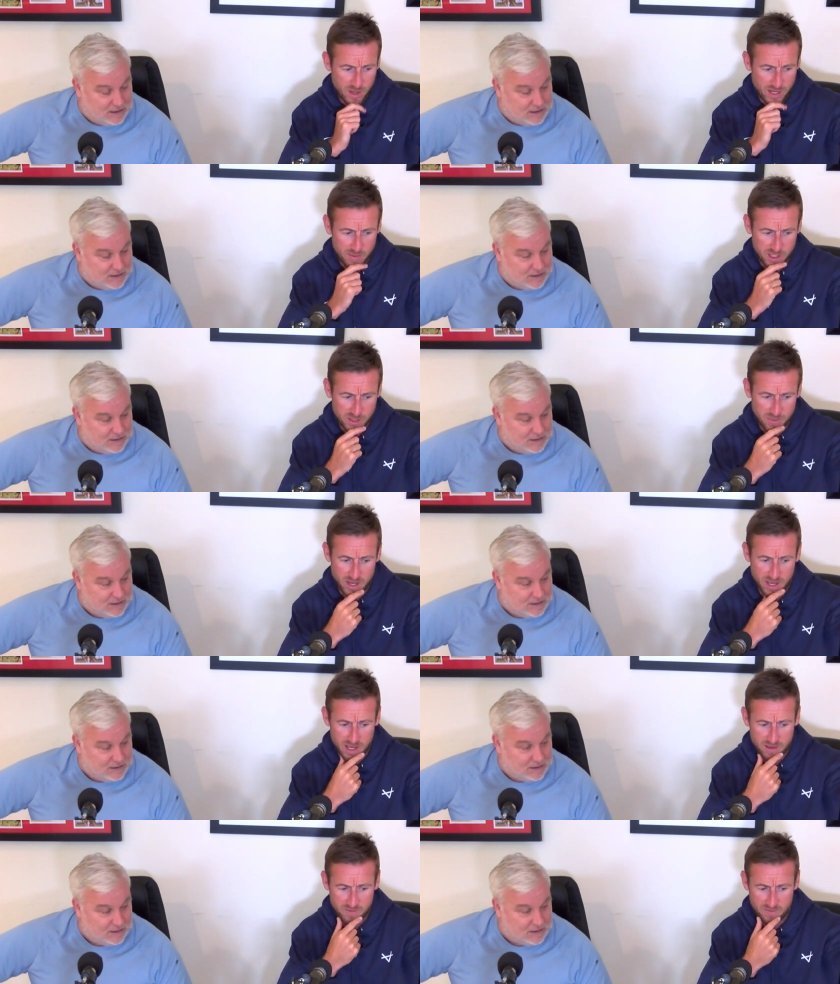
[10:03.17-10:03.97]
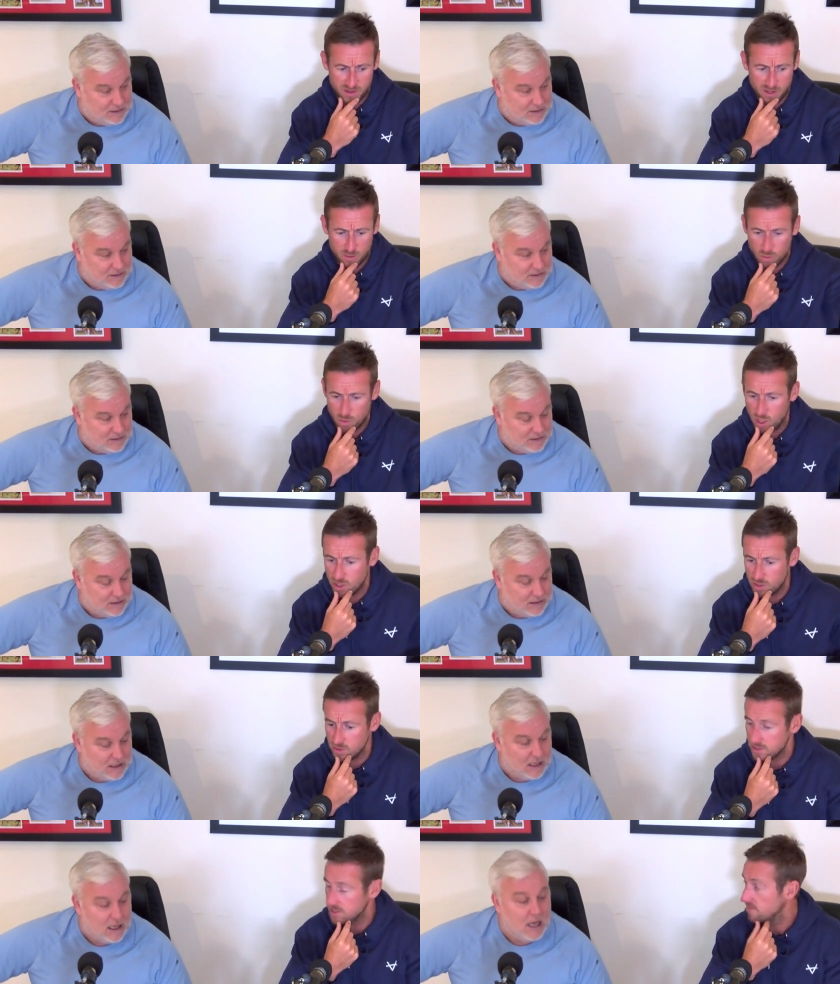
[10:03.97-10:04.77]
Speaker 1: went as part of uh,
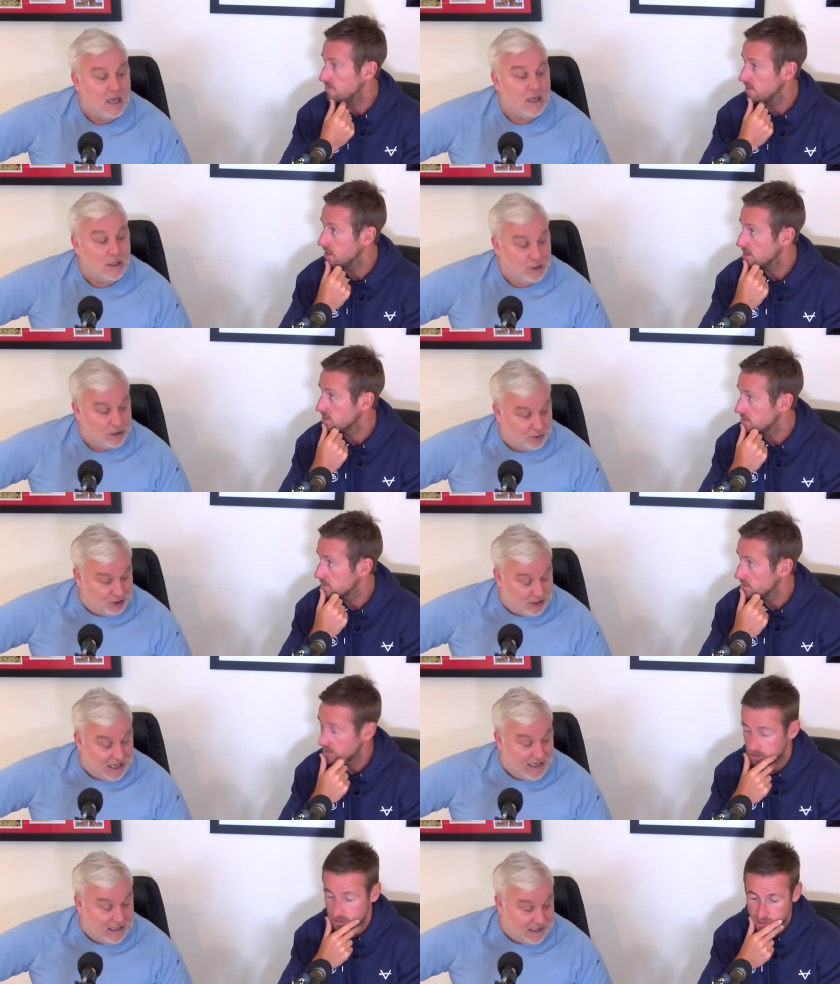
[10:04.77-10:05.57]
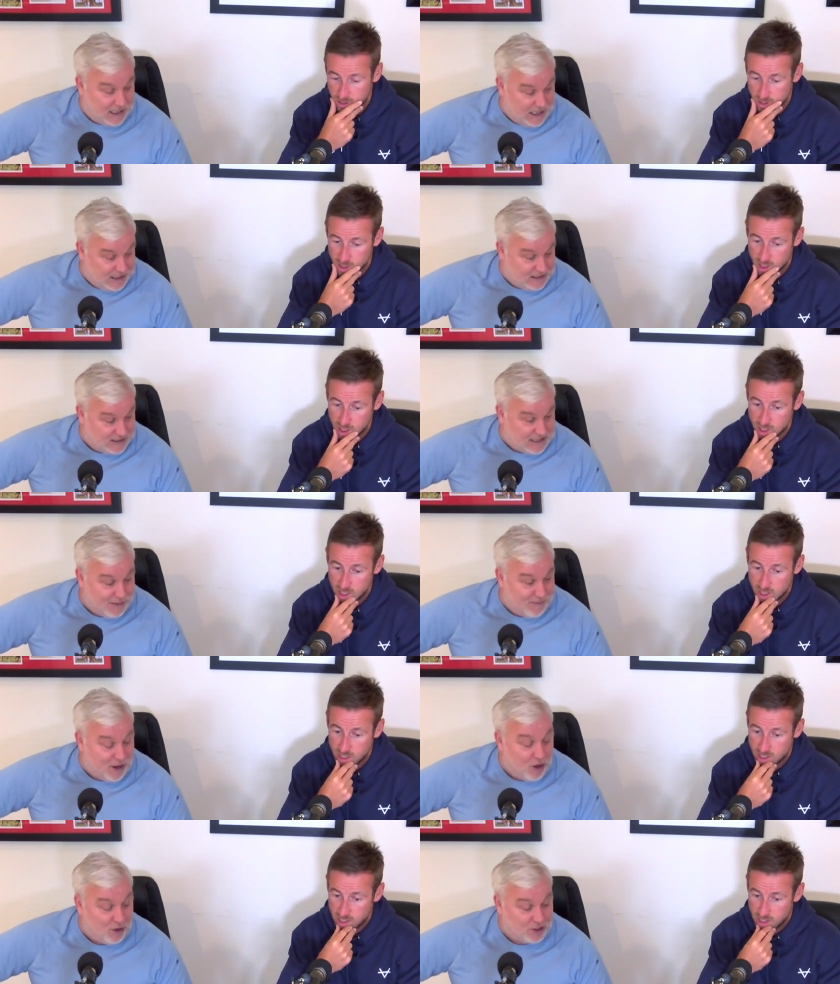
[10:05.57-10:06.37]
Wardle, didn't they? So
Speaker 2: Jake and Sam
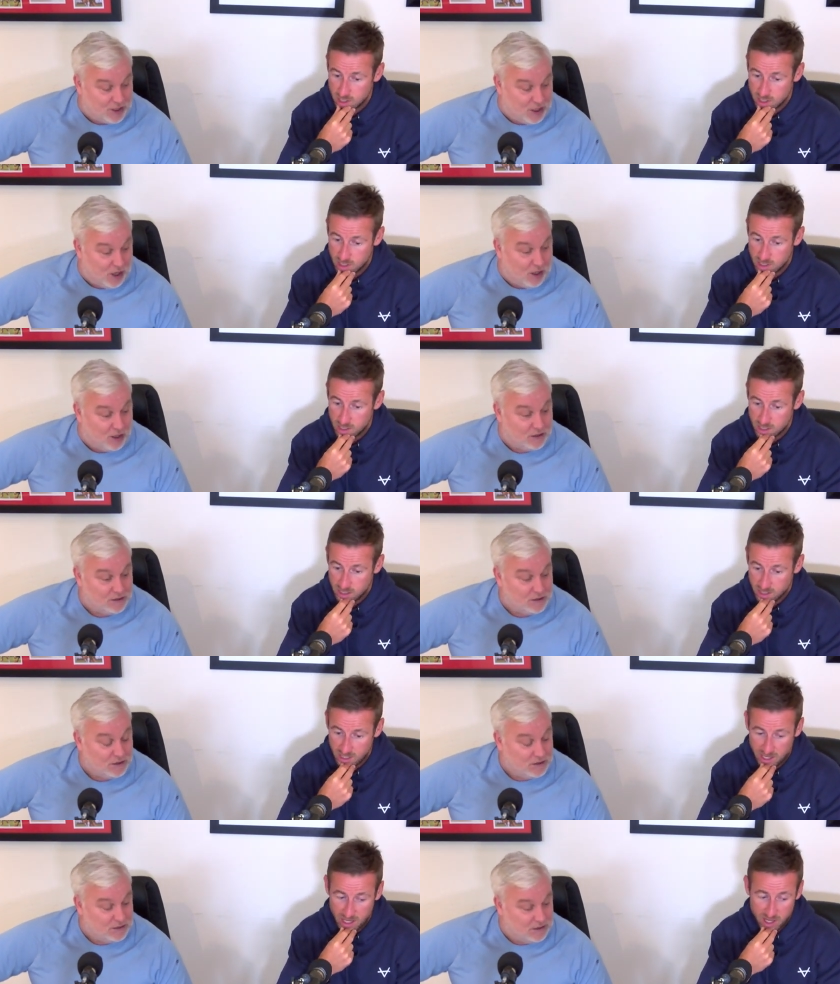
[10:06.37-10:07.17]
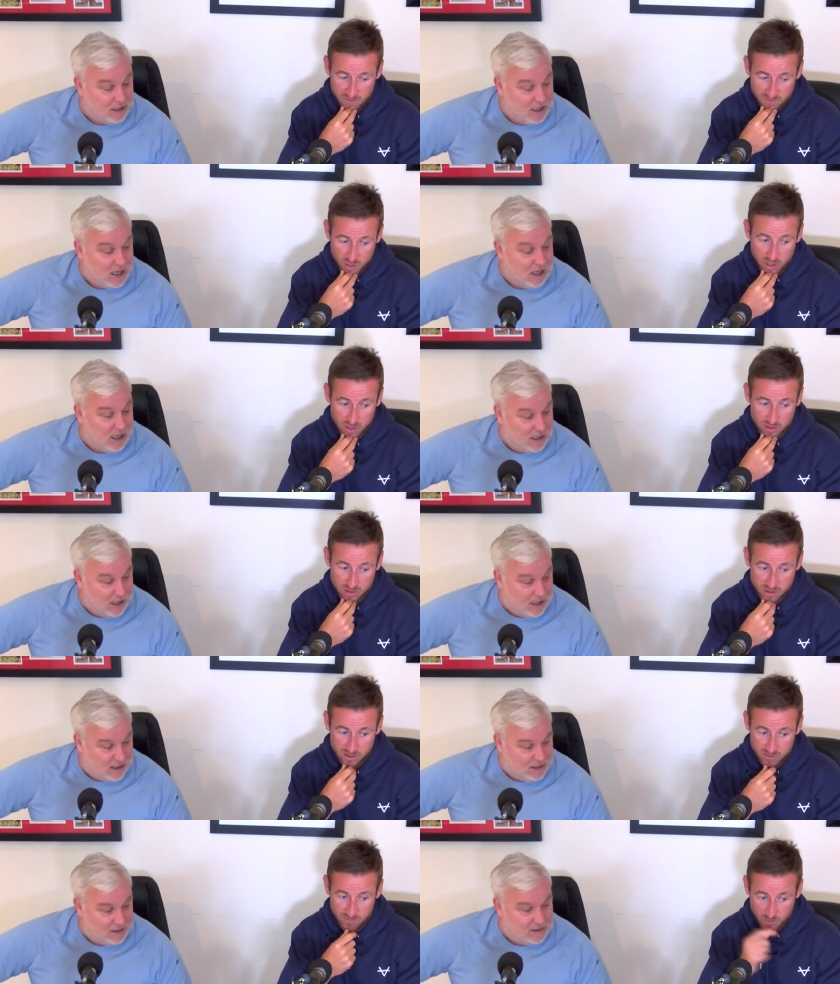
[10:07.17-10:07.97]
Halsall.
Speaker 1: Yeah, have gone.
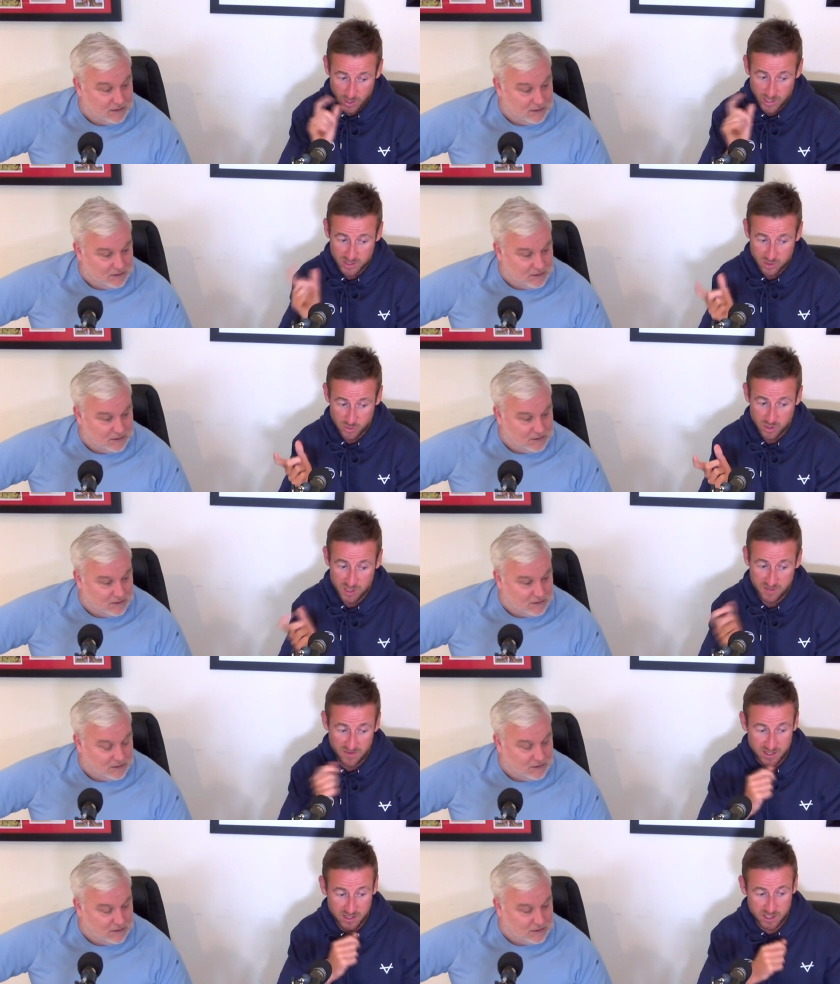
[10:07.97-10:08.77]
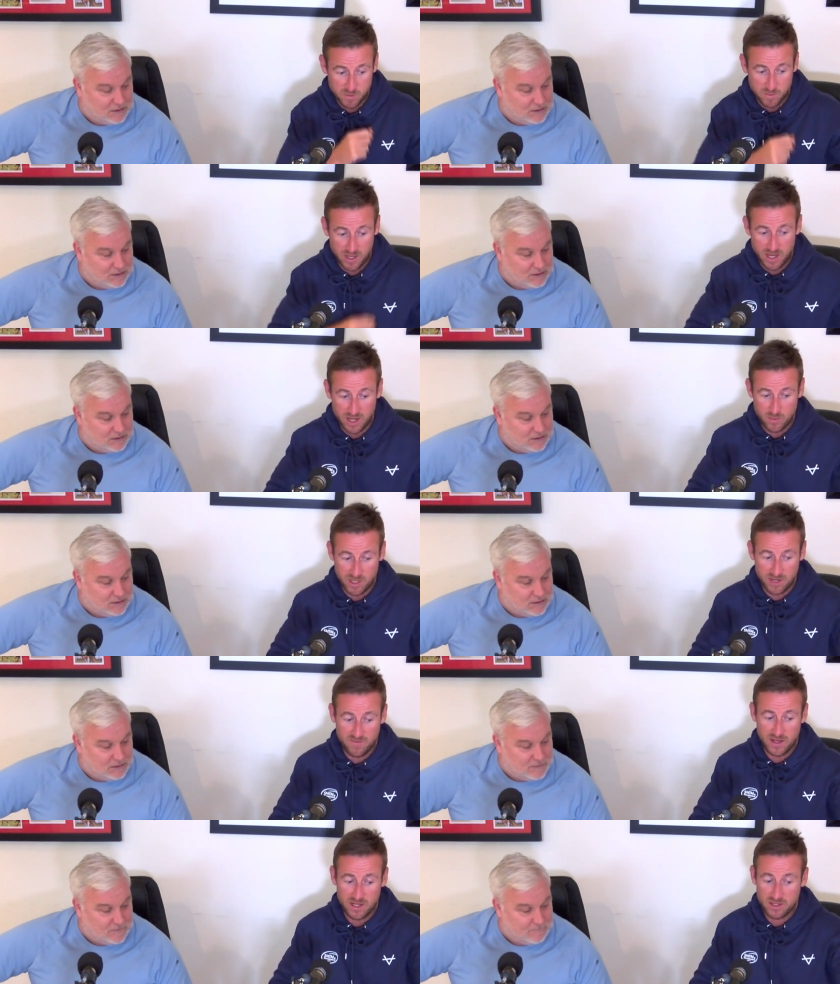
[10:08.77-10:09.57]
We went to Huddersfield as part. We
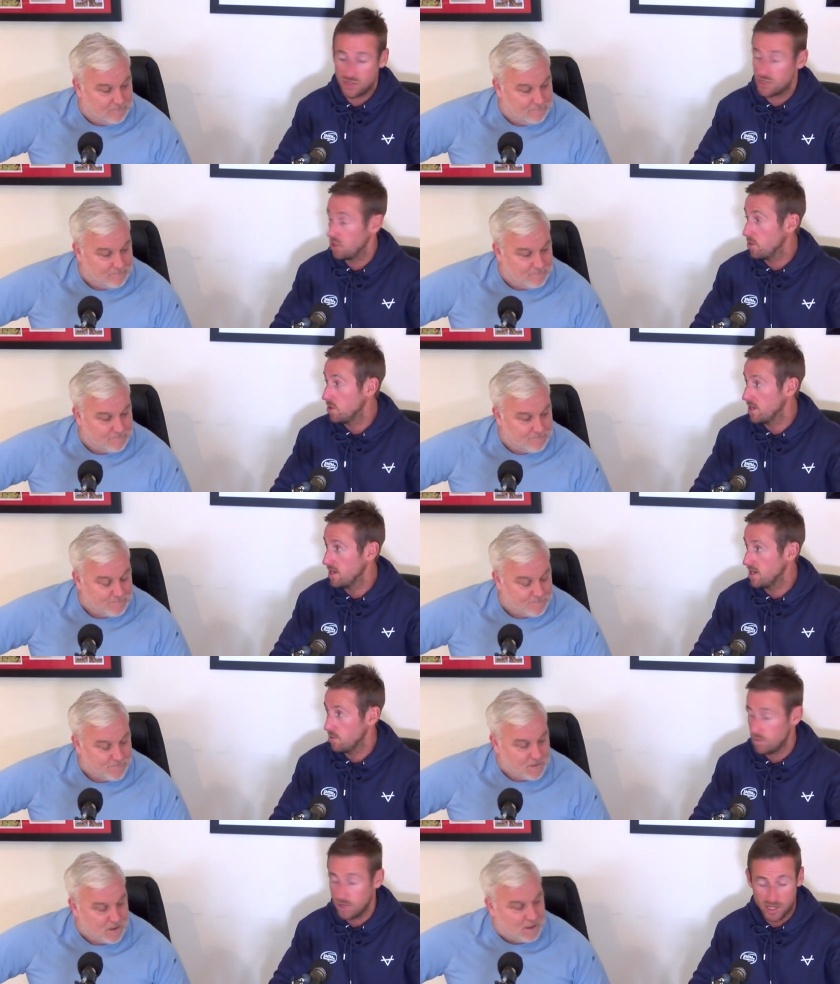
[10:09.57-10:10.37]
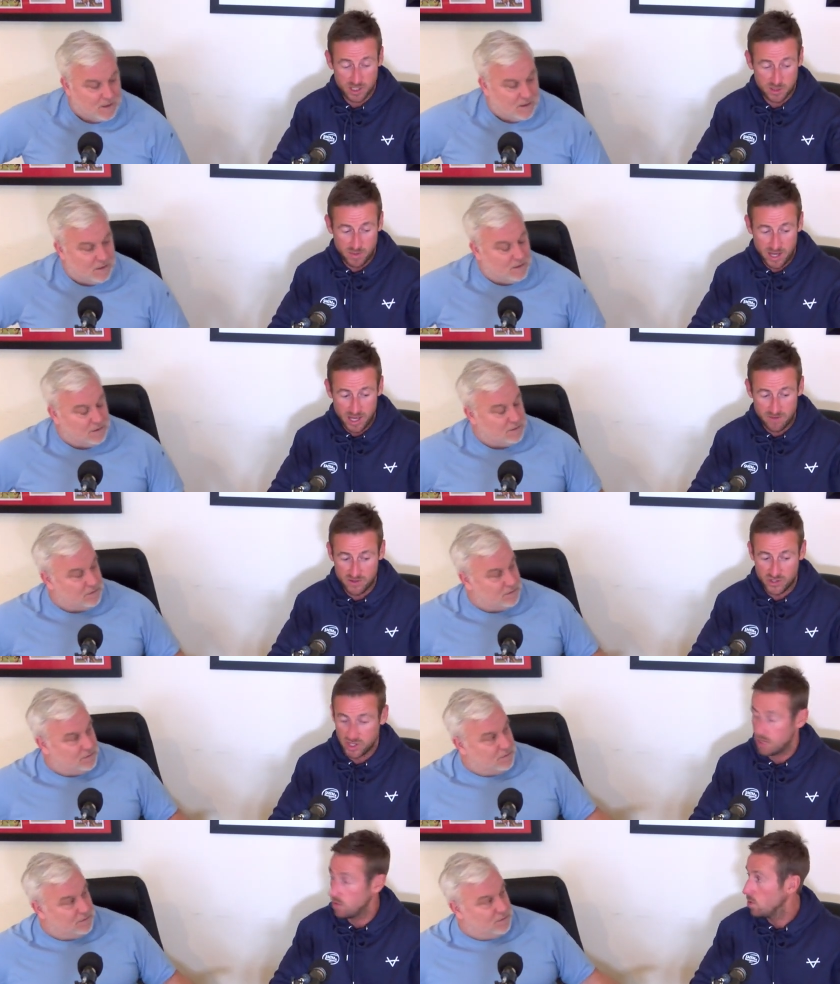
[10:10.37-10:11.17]
did that show on it, didn't we? As part of a Jake